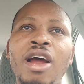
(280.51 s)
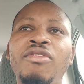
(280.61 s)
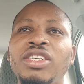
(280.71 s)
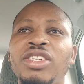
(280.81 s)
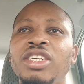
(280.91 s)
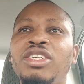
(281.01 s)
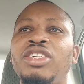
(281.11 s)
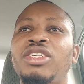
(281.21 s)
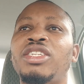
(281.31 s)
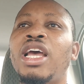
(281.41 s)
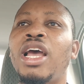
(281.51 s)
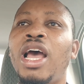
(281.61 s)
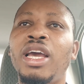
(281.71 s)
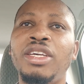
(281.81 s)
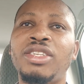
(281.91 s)
ever since he said
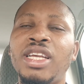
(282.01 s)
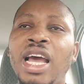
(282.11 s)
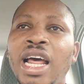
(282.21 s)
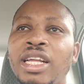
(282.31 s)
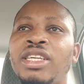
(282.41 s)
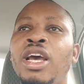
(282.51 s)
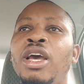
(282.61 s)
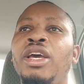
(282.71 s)
that